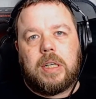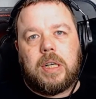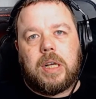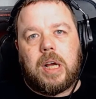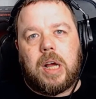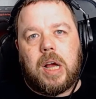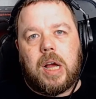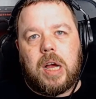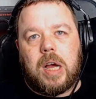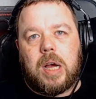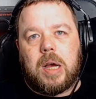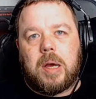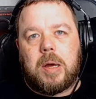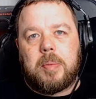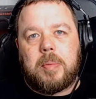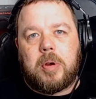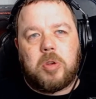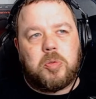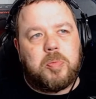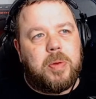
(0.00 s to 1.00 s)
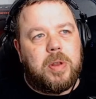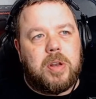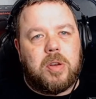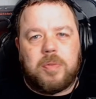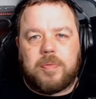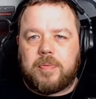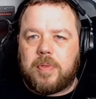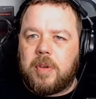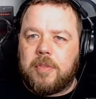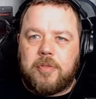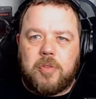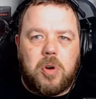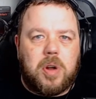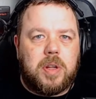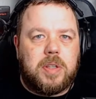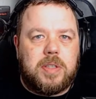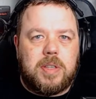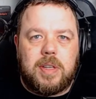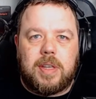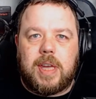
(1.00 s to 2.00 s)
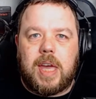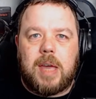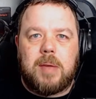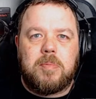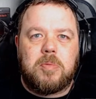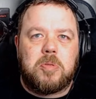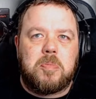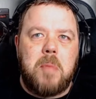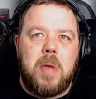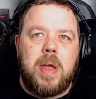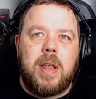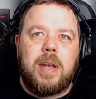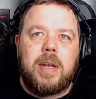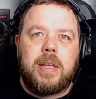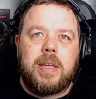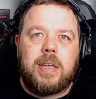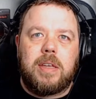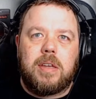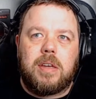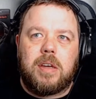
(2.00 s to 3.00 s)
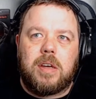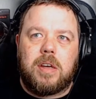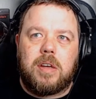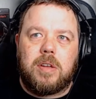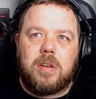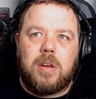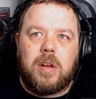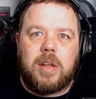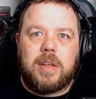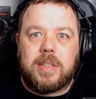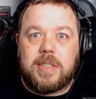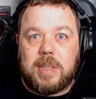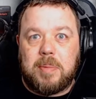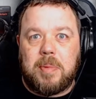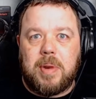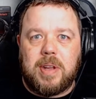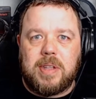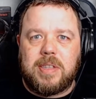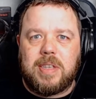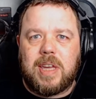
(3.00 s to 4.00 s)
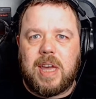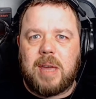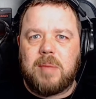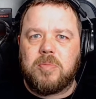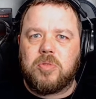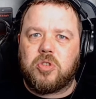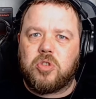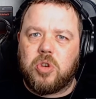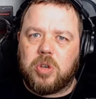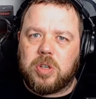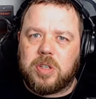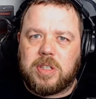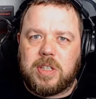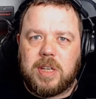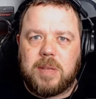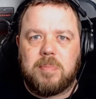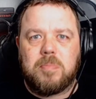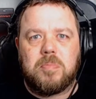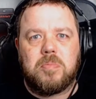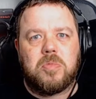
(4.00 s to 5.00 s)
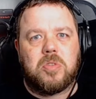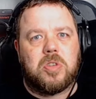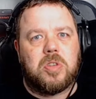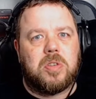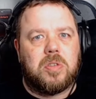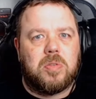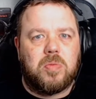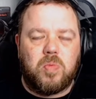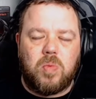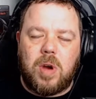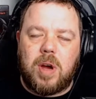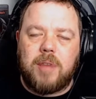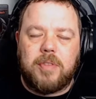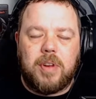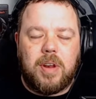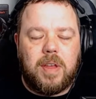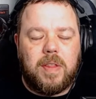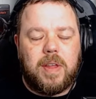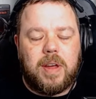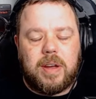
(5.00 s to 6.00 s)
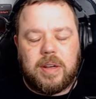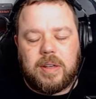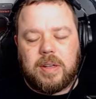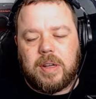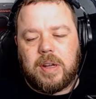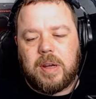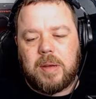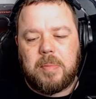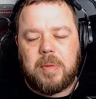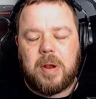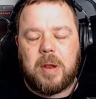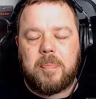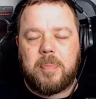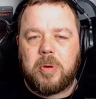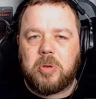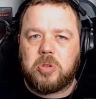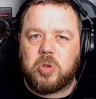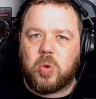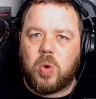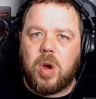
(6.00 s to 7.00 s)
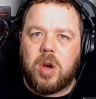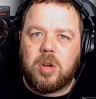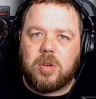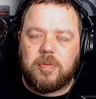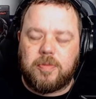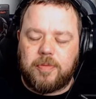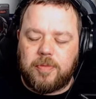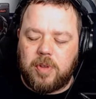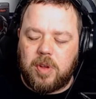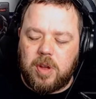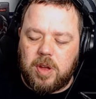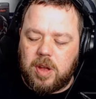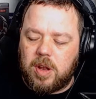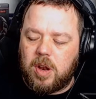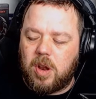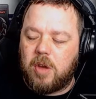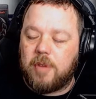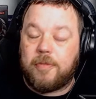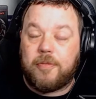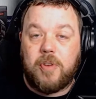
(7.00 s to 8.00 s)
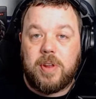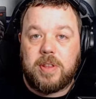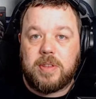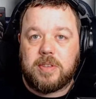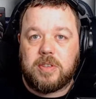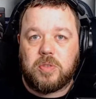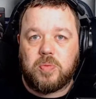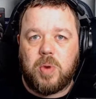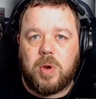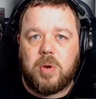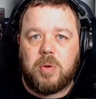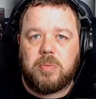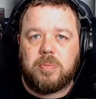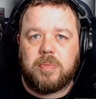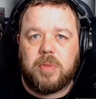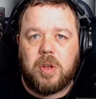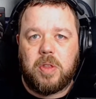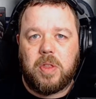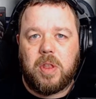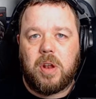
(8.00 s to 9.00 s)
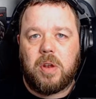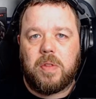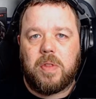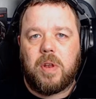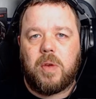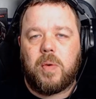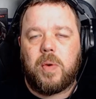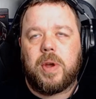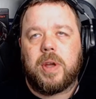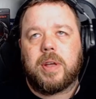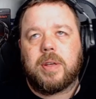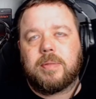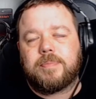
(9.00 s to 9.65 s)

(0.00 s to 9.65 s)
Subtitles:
I was playing a variety of games, mainly like simulator games, truck sims, and what have you like that. And I built up quite a lot of friends as well on that way.